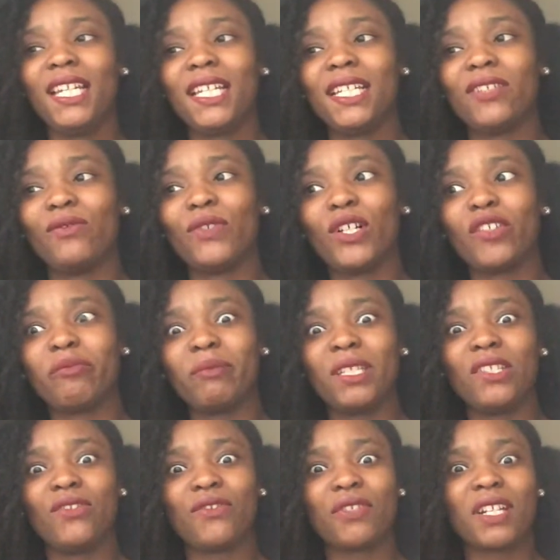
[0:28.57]
involved me
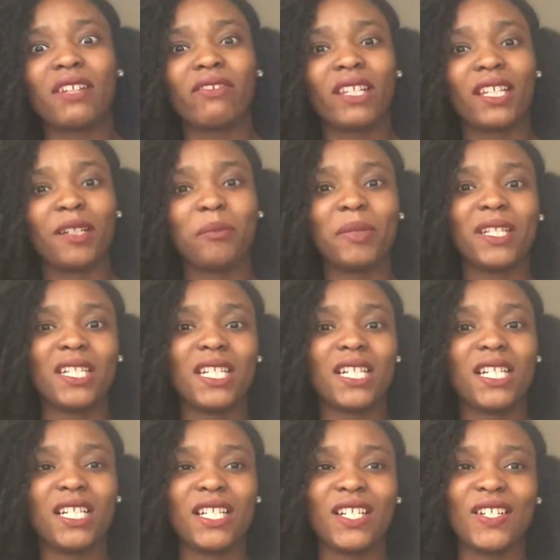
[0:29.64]
traveling up and
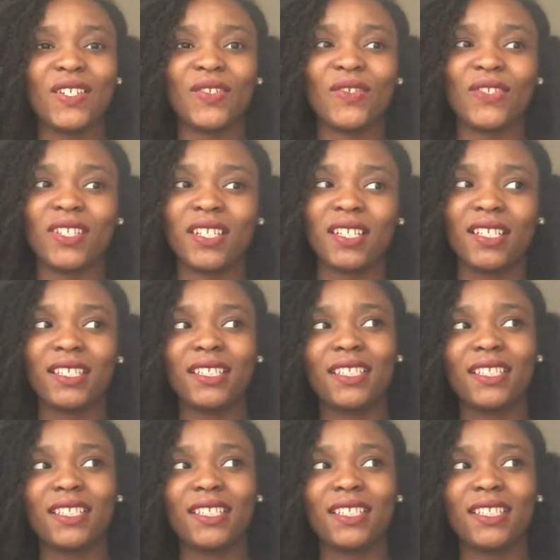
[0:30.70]
down